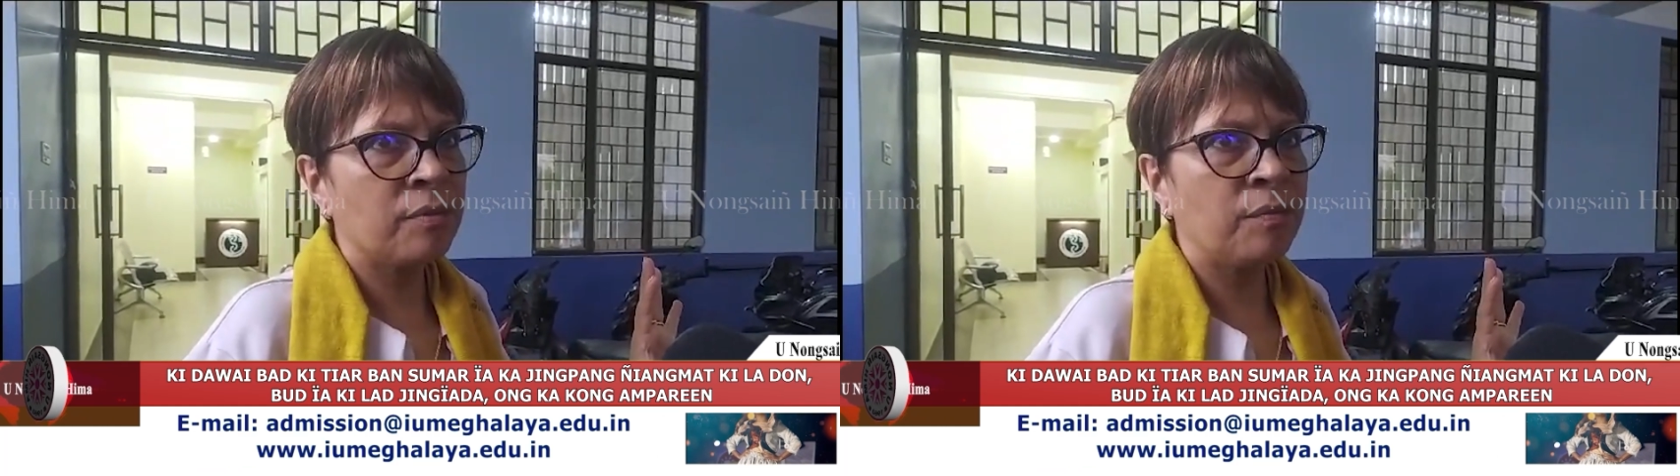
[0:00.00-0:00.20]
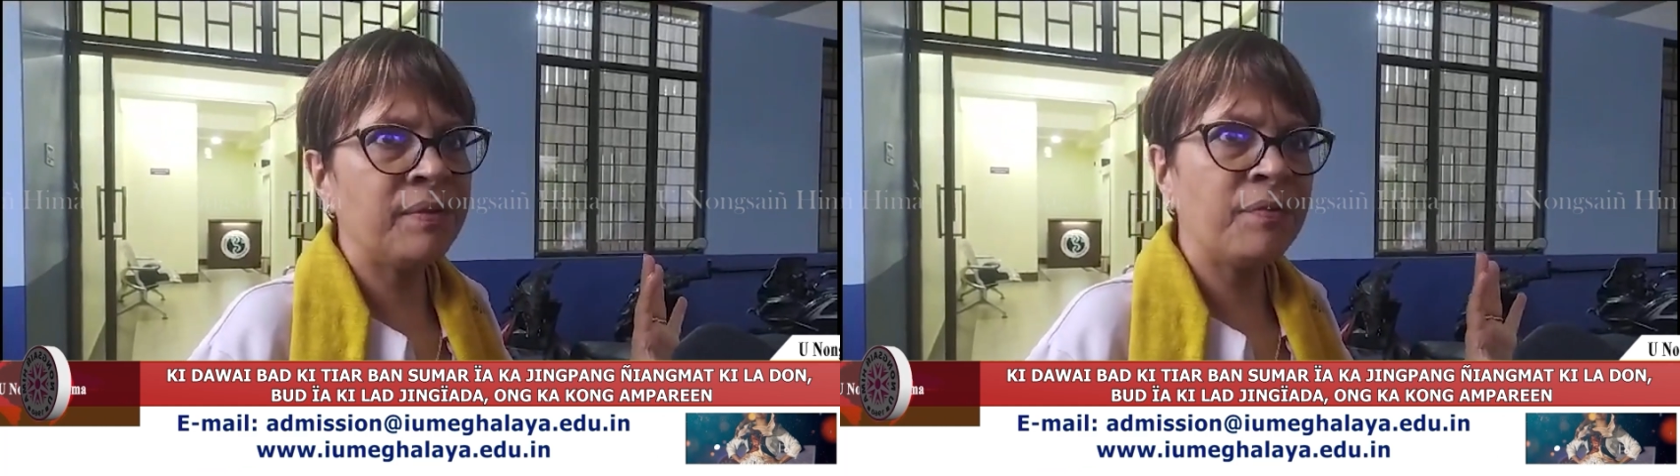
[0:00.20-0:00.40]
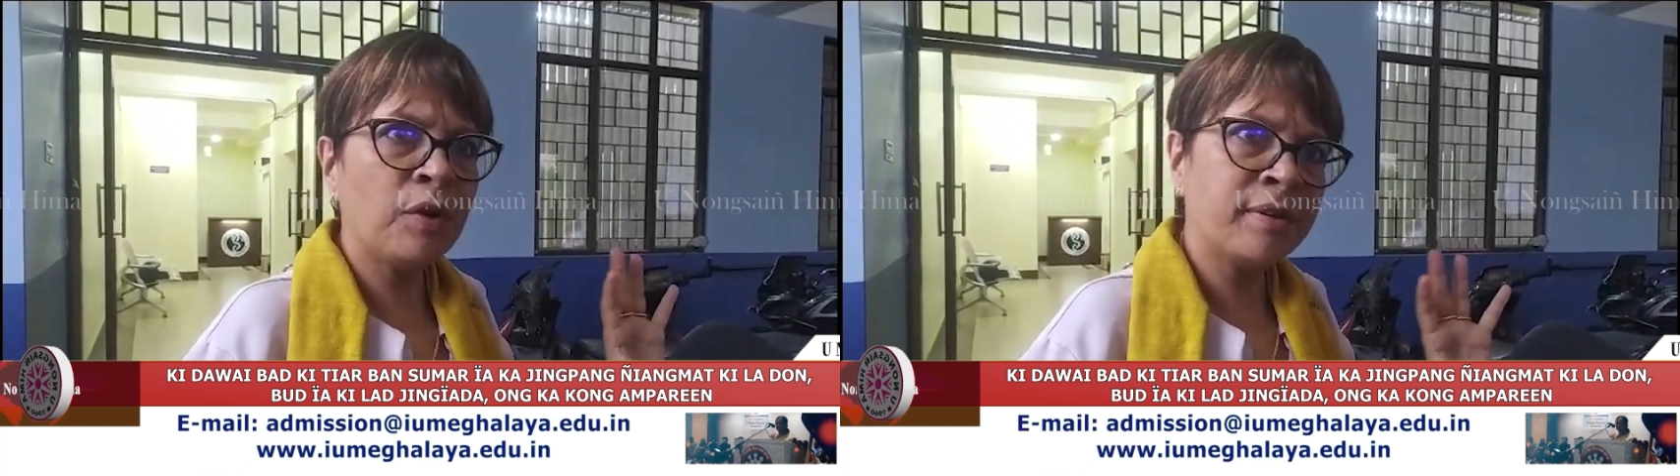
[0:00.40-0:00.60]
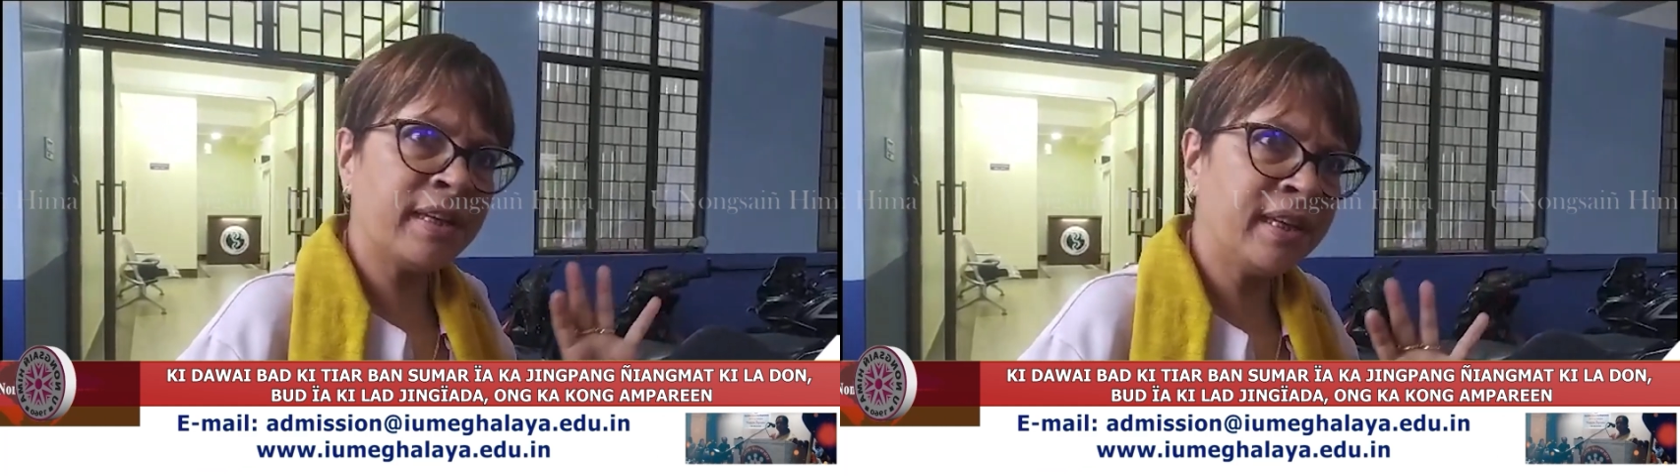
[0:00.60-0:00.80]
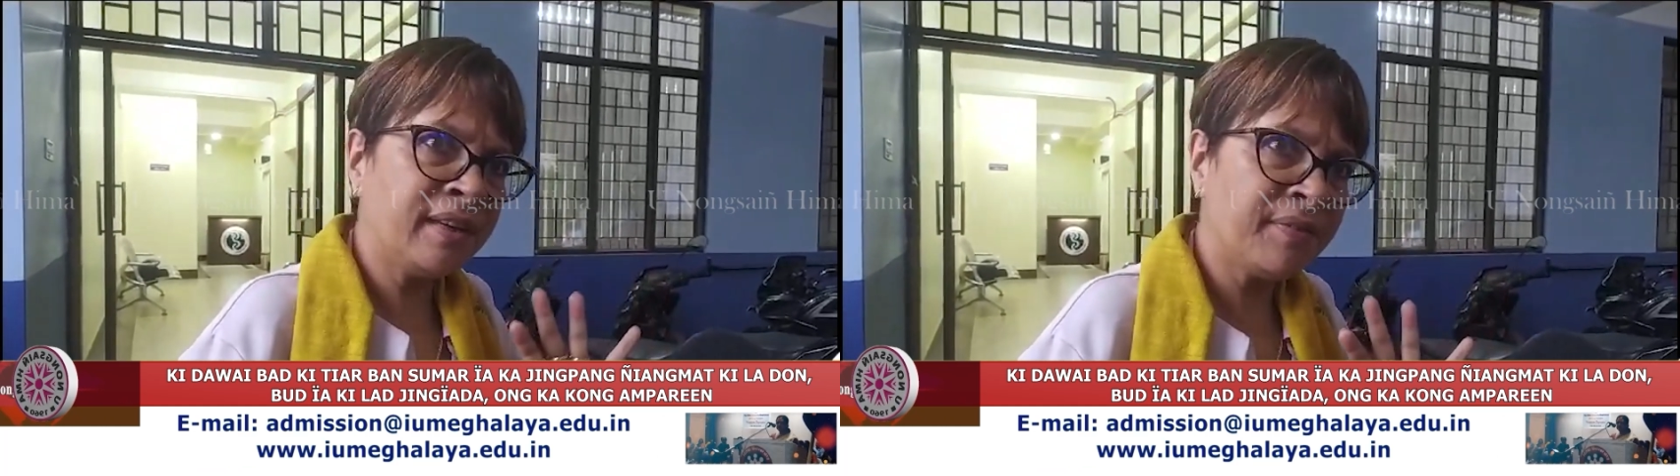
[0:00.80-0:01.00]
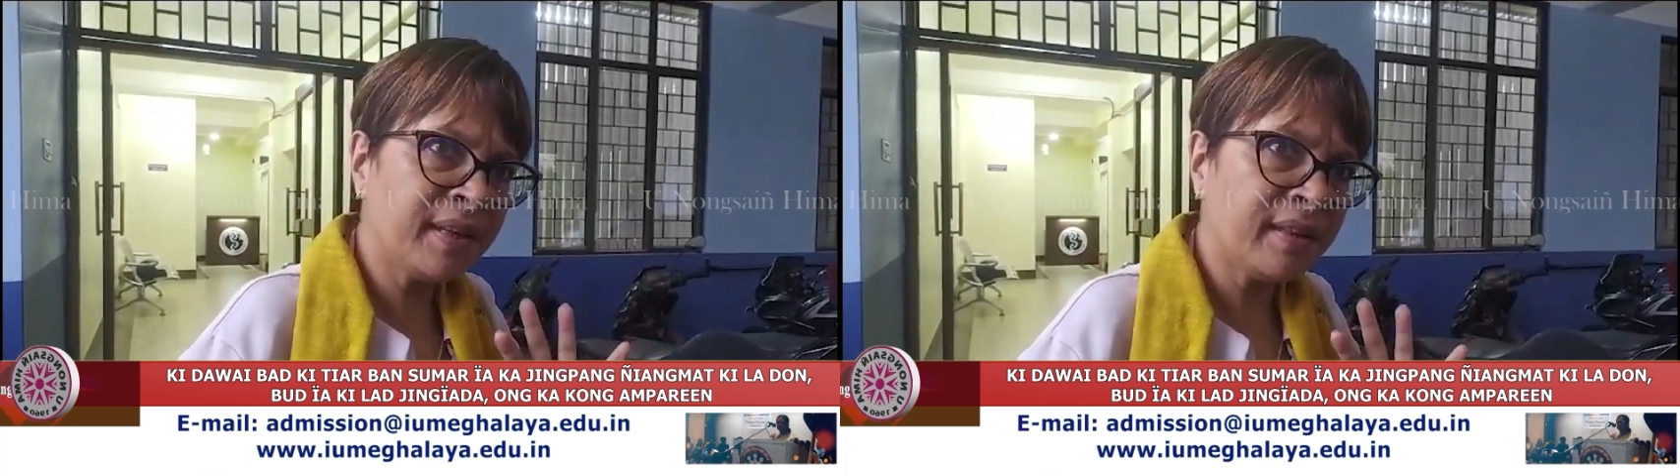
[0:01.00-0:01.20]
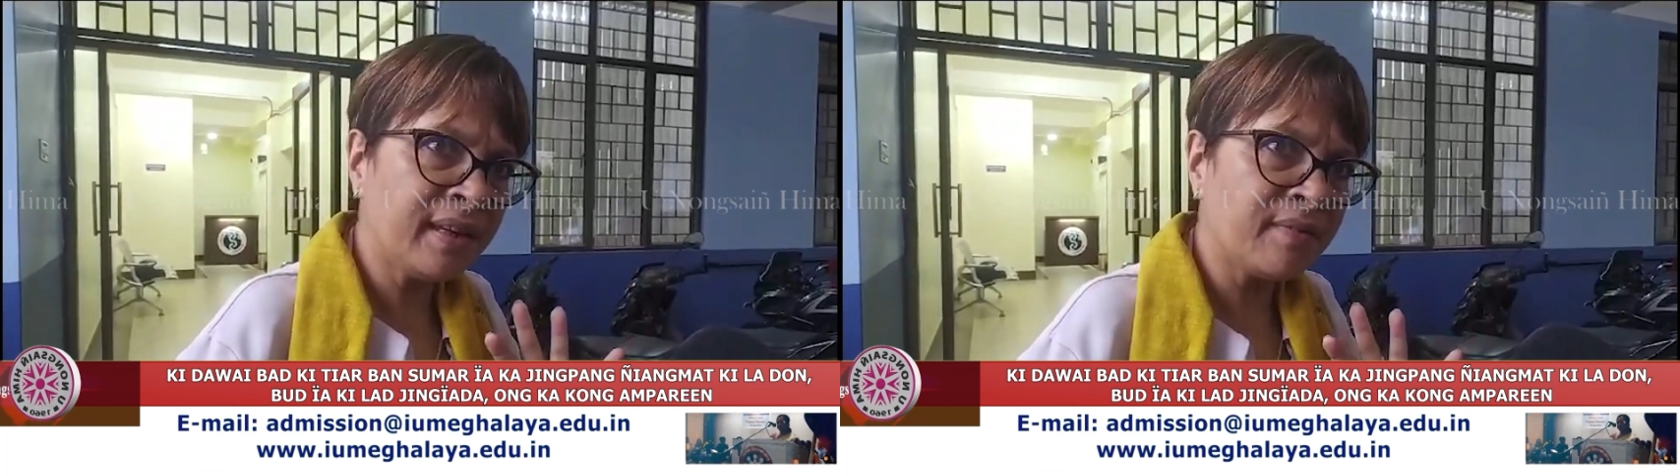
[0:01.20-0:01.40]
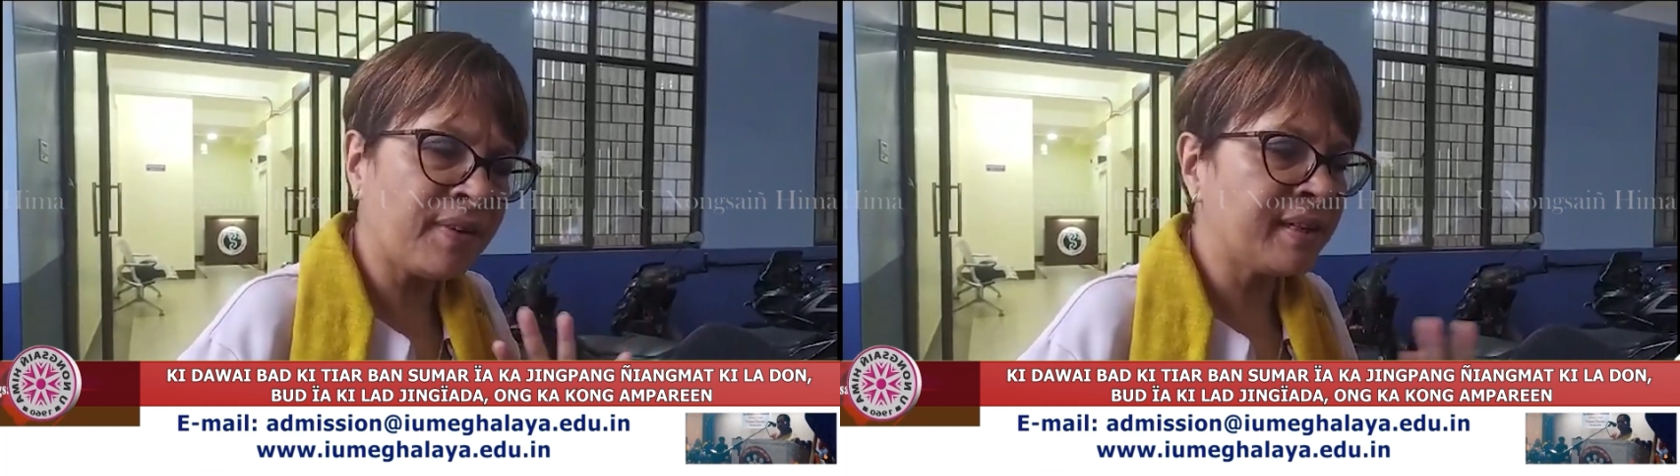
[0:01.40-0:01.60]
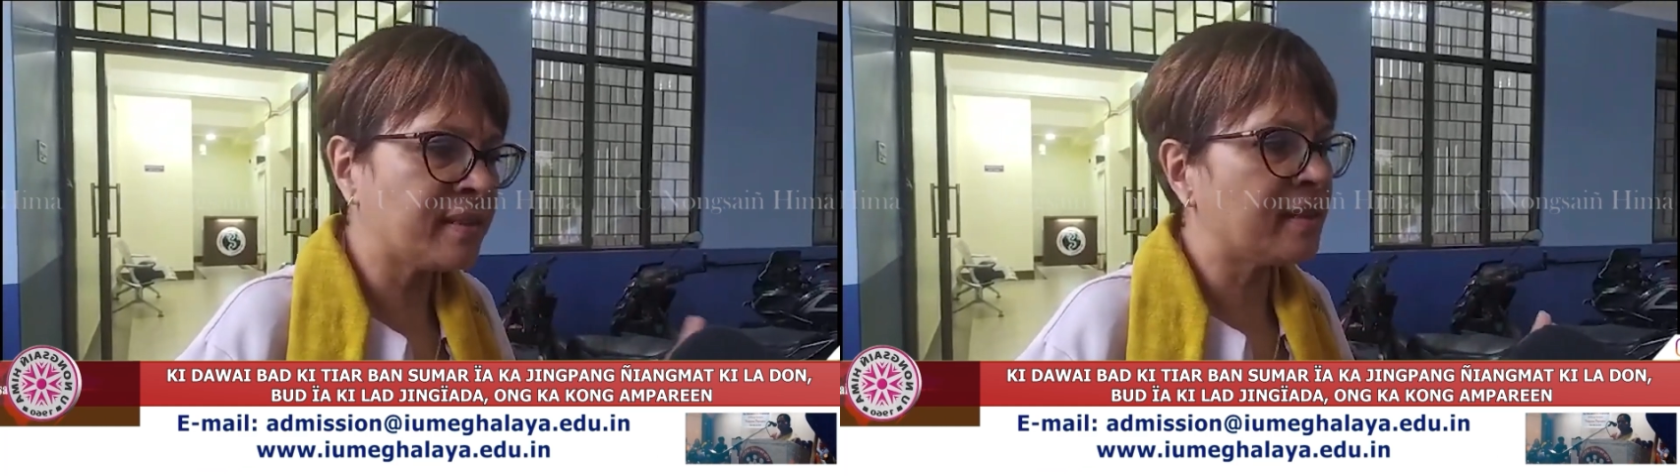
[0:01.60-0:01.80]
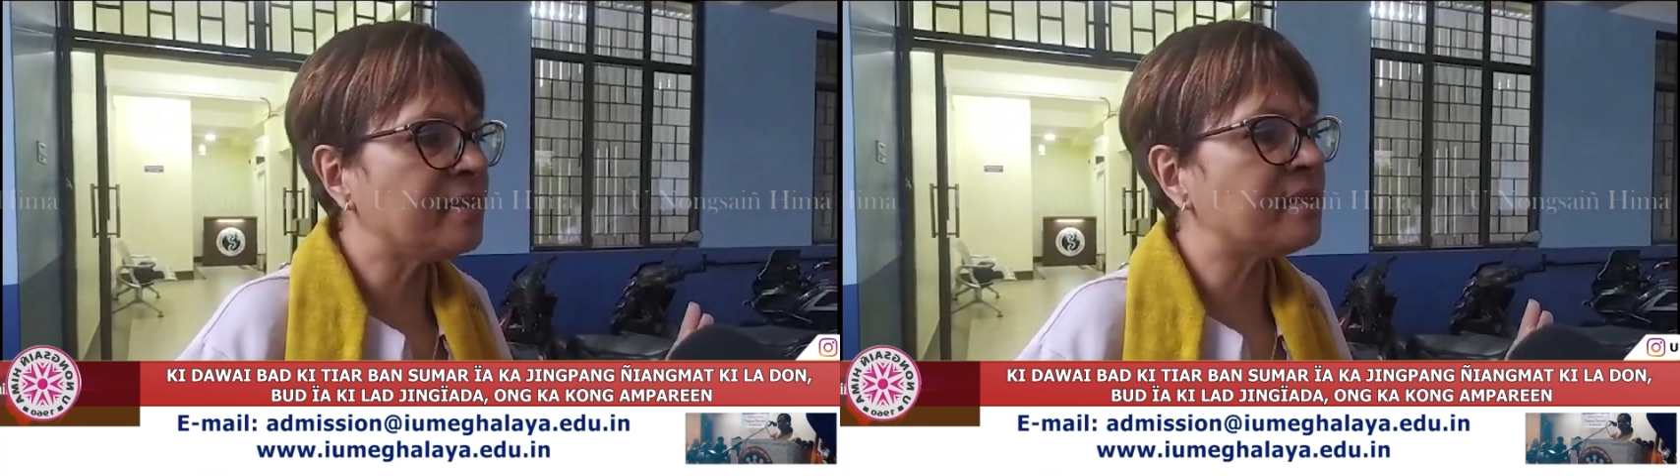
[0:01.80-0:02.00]
We've already given the
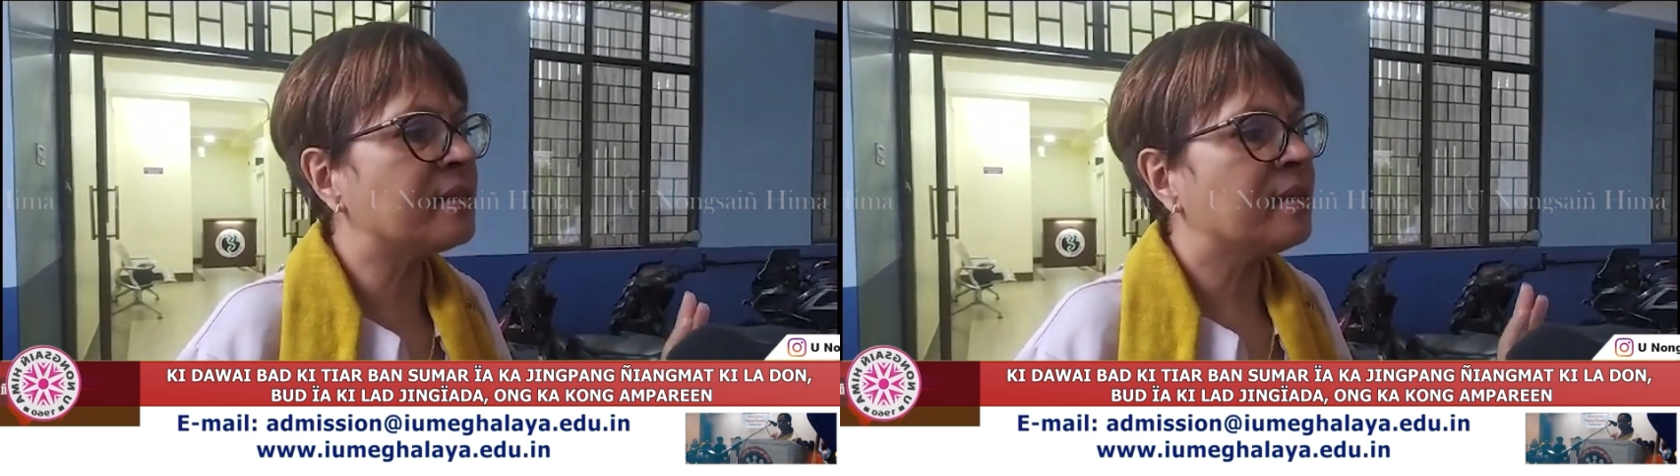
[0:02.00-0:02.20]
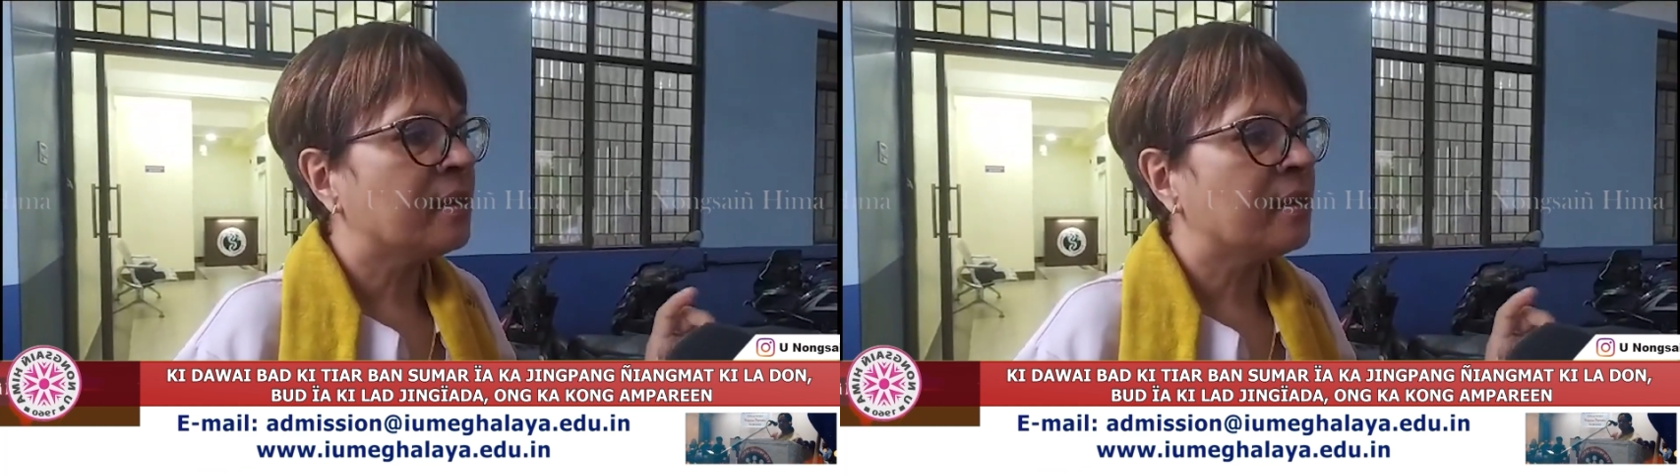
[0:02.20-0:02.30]
advisories.